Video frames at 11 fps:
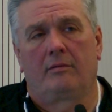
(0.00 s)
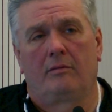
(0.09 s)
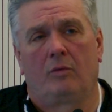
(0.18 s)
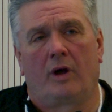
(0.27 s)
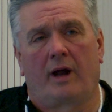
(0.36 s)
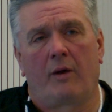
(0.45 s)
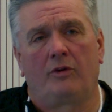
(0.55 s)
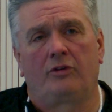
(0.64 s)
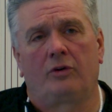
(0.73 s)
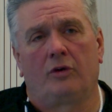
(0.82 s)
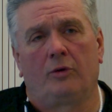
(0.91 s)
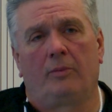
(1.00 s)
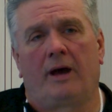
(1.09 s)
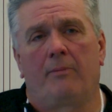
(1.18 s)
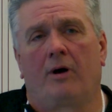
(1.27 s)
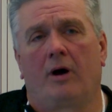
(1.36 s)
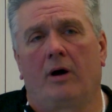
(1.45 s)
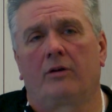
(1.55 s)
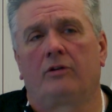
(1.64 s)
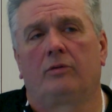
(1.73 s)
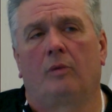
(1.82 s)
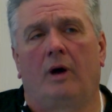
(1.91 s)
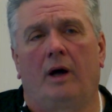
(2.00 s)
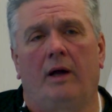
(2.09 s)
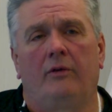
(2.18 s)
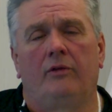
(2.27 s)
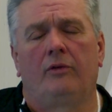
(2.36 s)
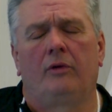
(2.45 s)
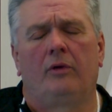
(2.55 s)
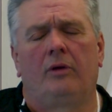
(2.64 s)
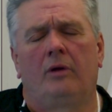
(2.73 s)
what I was told by parks was